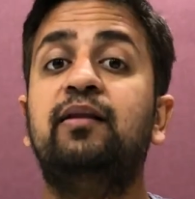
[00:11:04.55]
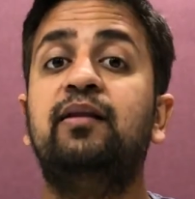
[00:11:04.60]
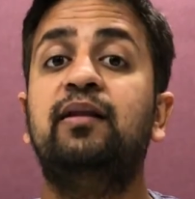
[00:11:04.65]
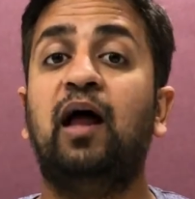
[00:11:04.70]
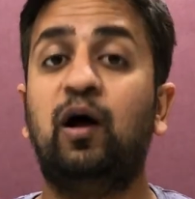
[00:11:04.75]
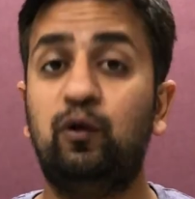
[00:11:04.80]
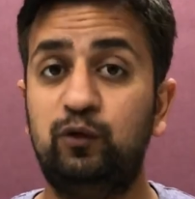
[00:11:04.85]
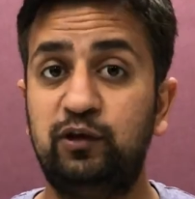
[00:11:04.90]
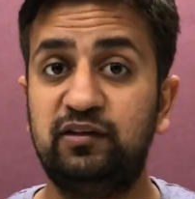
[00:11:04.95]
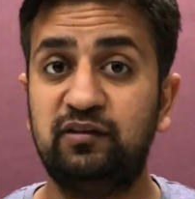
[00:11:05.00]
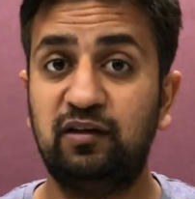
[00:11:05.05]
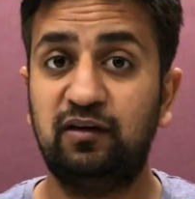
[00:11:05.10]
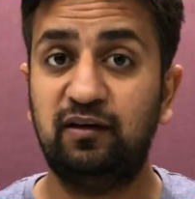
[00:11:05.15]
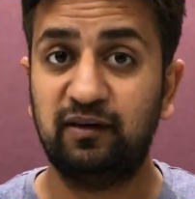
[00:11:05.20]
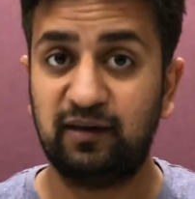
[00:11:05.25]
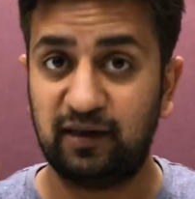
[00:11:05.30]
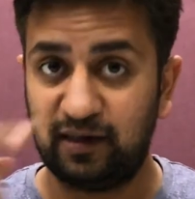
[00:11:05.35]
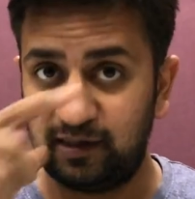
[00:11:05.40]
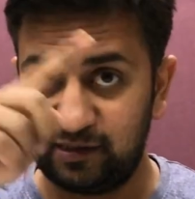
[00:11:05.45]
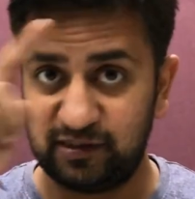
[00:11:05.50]
Now the
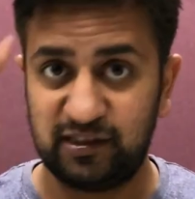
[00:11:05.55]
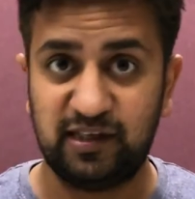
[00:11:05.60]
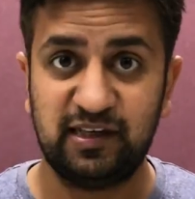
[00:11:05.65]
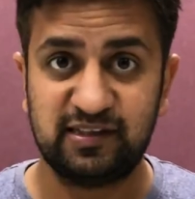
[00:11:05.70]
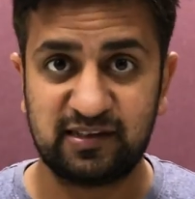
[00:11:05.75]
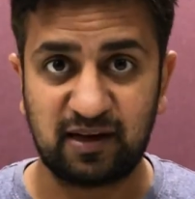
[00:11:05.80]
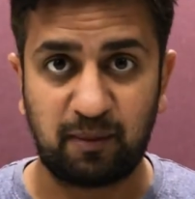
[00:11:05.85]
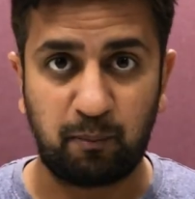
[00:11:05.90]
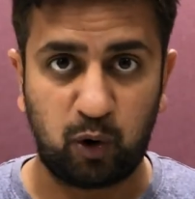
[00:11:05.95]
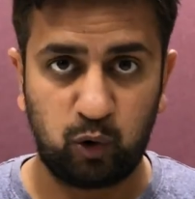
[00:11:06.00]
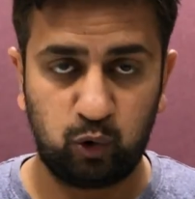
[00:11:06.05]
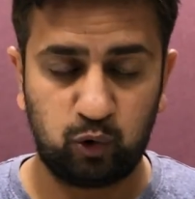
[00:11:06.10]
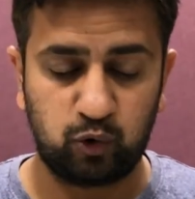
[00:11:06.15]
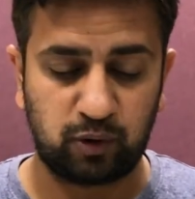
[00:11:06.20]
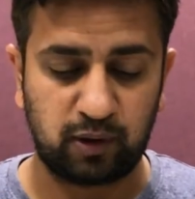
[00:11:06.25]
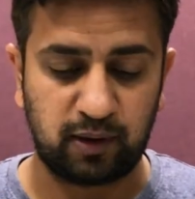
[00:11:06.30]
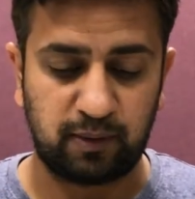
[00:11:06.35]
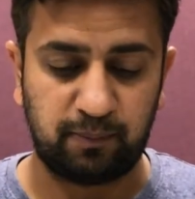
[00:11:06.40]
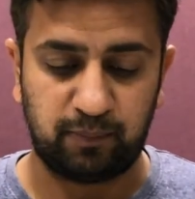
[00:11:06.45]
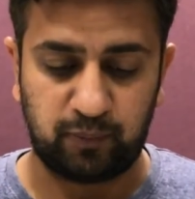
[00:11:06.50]
third connection is about to
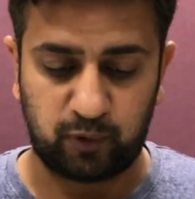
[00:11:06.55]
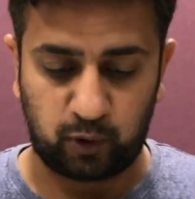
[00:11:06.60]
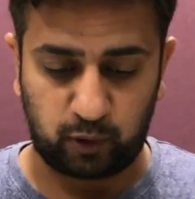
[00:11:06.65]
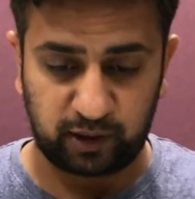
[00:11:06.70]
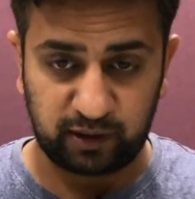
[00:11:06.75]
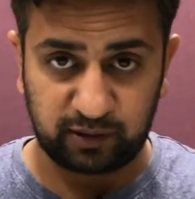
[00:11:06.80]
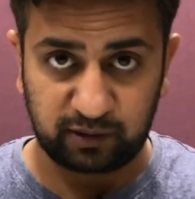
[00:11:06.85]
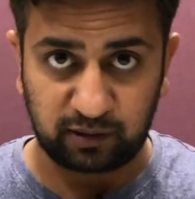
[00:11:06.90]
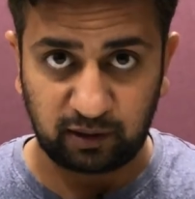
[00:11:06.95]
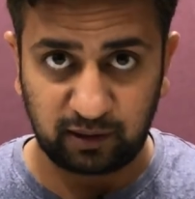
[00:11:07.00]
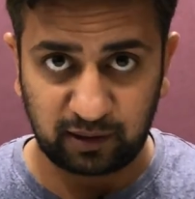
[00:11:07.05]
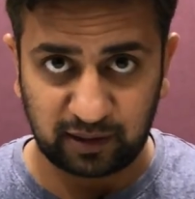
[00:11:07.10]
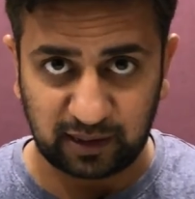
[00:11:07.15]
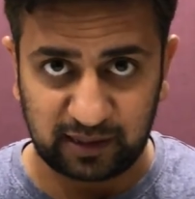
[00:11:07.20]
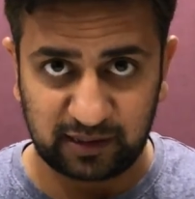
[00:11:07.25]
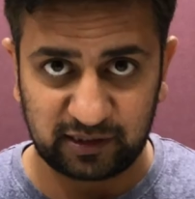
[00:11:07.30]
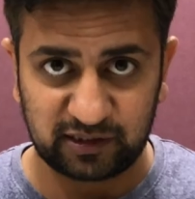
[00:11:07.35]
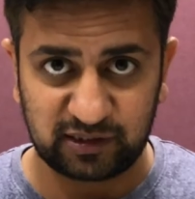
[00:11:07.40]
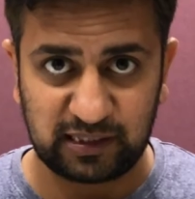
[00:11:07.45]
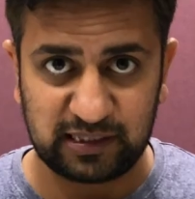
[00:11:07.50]
come. Okay, third
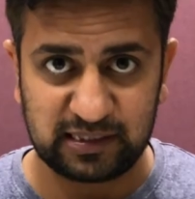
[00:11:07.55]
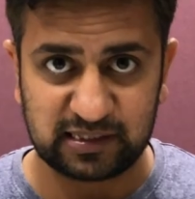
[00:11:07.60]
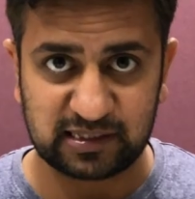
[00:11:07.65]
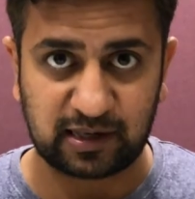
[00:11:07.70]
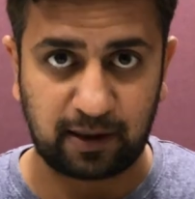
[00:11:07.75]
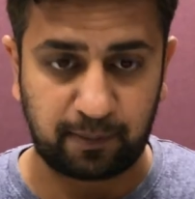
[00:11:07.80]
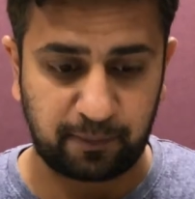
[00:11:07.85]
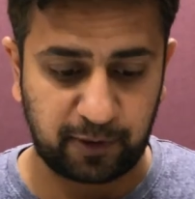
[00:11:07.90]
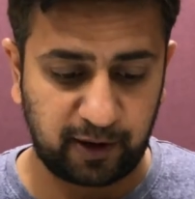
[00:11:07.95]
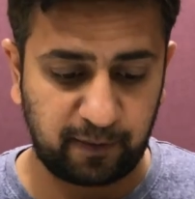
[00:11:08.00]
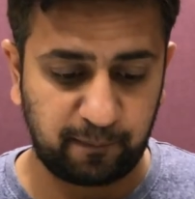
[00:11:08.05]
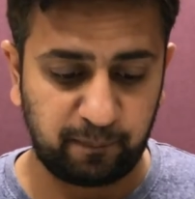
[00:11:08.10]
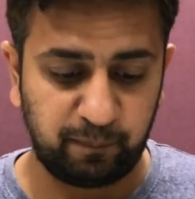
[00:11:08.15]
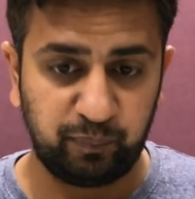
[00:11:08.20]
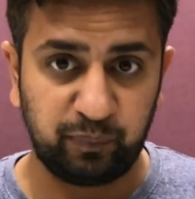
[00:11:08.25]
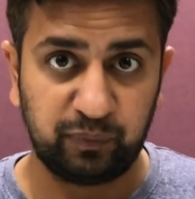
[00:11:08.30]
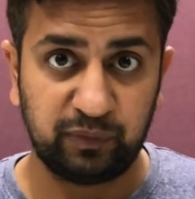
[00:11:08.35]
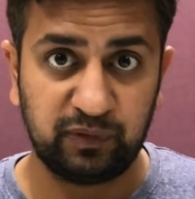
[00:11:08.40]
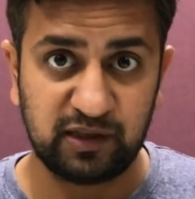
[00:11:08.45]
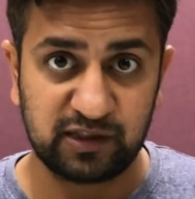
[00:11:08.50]
connection is coming,
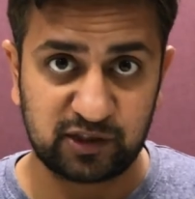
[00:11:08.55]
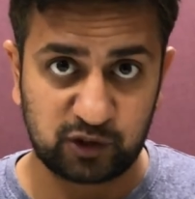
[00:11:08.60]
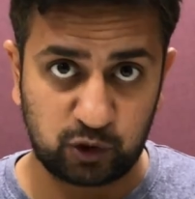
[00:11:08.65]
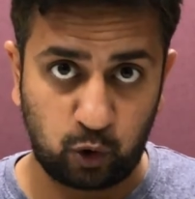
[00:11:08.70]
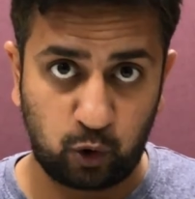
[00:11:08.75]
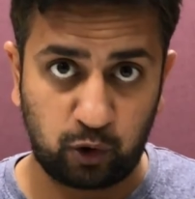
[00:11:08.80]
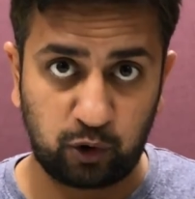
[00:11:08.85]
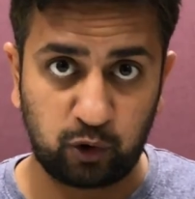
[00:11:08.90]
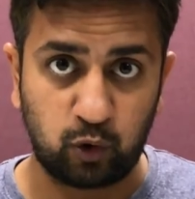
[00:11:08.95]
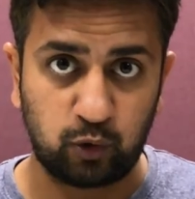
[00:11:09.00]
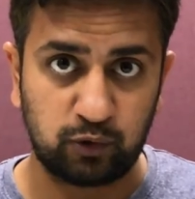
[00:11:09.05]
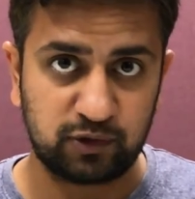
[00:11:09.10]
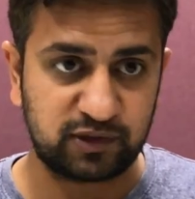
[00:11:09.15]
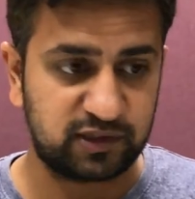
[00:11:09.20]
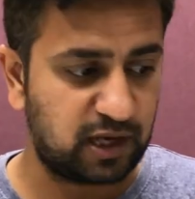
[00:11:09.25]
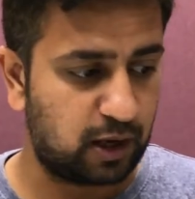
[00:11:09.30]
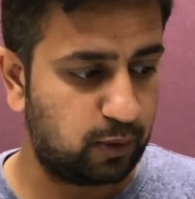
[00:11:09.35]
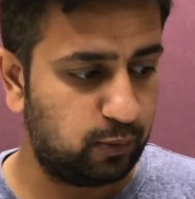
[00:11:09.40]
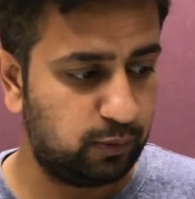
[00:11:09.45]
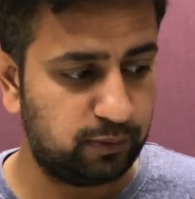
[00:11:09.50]
this node goes
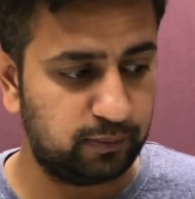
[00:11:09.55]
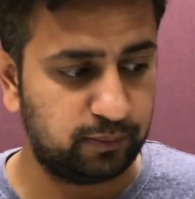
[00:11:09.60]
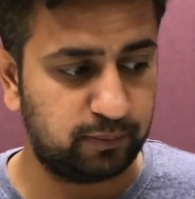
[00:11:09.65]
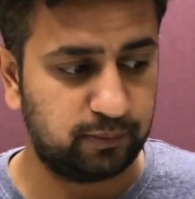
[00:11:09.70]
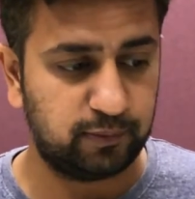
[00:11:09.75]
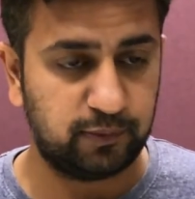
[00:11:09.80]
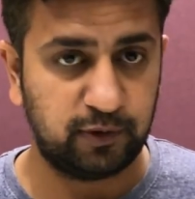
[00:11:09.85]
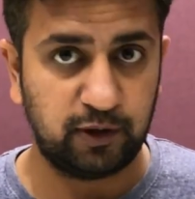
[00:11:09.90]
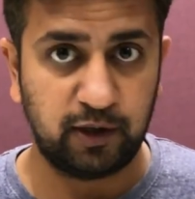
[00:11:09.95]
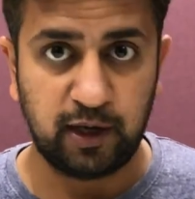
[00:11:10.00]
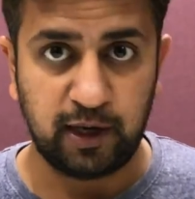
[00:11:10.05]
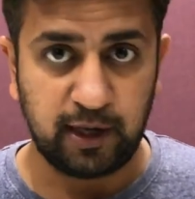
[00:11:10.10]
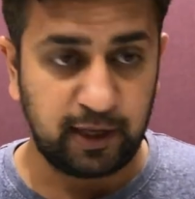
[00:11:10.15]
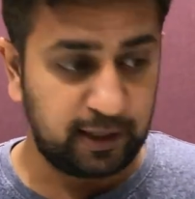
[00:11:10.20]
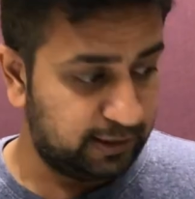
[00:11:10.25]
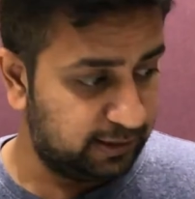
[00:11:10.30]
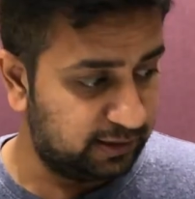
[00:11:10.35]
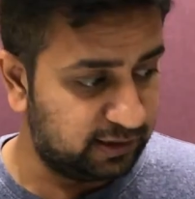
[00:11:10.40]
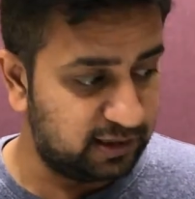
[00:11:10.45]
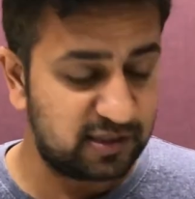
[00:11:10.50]
down,
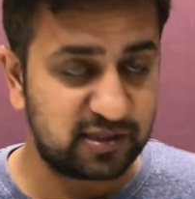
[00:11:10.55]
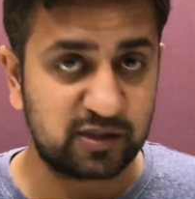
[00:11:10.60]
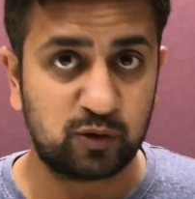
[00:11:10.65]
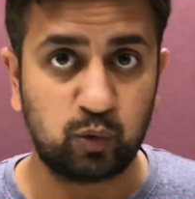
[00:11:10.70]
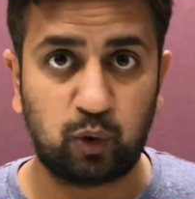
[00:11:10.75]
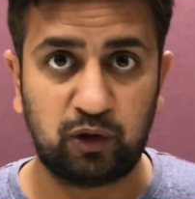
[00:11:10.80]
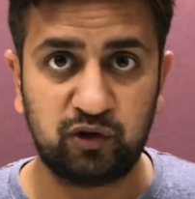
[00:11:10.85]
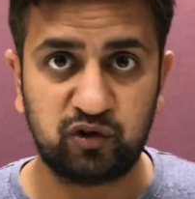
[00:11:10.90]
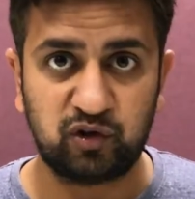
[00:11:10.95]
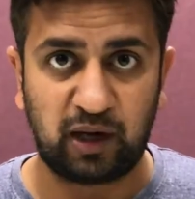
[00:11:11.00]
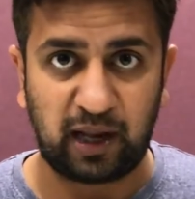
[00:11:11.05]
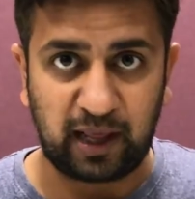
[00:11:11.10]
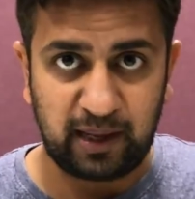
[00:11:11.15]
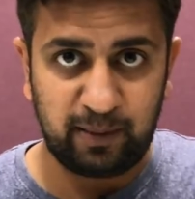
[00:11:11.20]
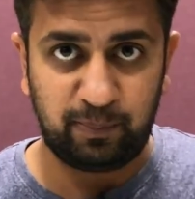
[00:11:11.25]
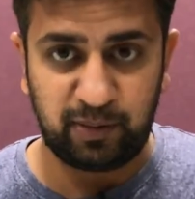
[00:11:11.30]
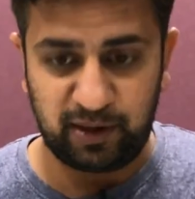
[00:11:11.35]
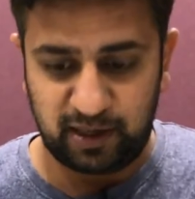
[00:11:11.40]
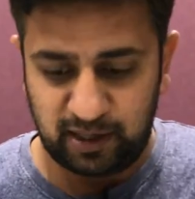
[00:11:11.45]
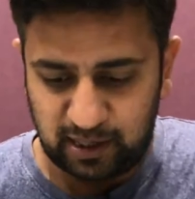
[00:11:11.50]
this virtual
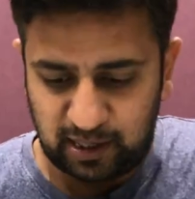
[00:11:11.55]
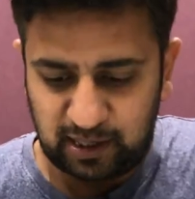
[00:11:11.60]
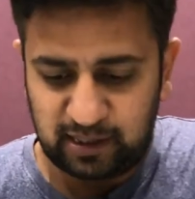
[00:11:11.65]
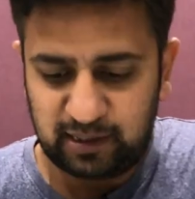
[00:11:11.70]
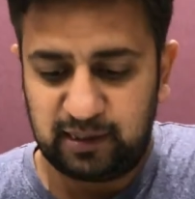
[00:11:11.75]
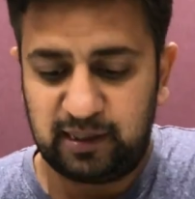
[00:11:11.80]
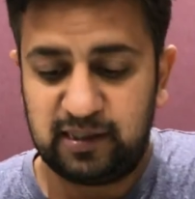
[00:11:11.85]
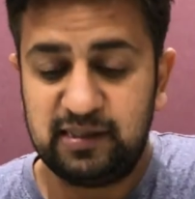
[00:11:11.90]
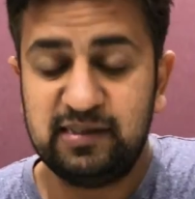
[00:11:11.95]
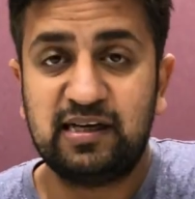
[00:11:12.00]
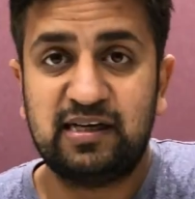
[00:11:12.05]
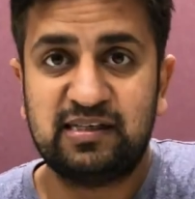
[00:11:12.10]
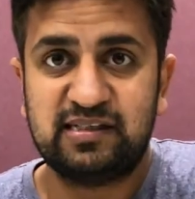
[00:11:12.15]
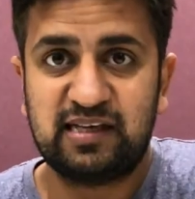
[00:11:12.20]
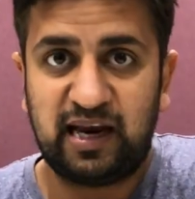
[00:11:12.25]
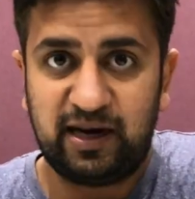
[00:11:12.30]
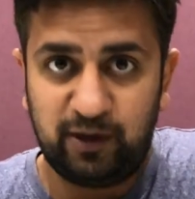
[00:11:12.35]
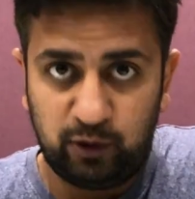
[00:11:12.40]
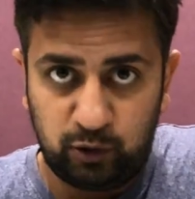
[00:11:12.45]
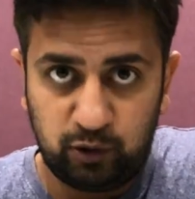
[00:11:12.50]
IP is
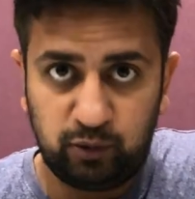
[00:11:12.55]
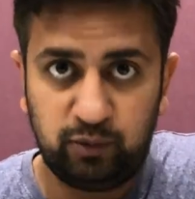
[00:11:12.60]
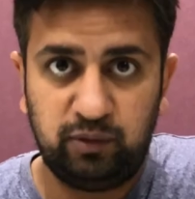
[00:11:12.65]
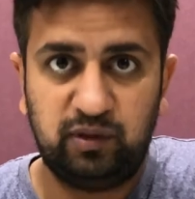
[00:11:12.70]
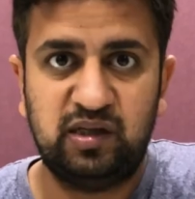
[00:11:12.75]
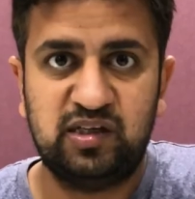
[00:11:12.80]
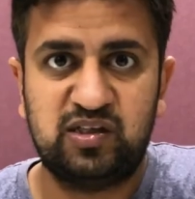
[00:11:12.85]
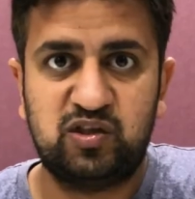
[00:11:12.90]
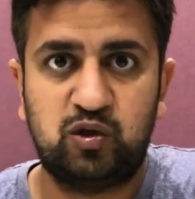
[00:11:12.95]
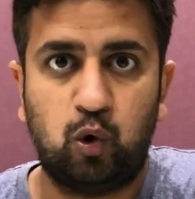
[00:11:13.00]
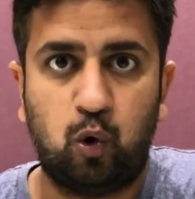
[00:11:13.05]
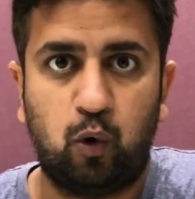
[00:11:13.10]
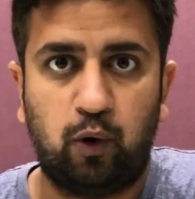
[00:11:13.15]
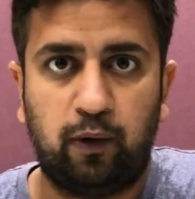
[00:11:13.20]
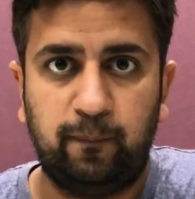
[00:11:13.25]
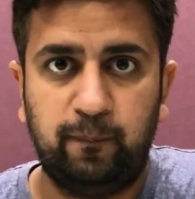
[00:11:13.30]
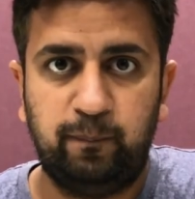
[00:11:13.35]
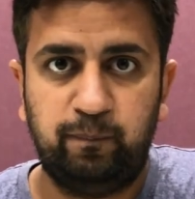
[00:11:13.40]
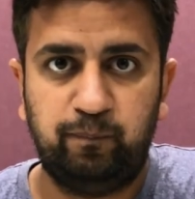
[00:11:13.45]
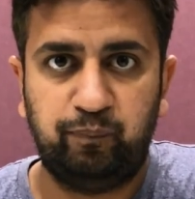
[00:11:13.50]
assigned to this node.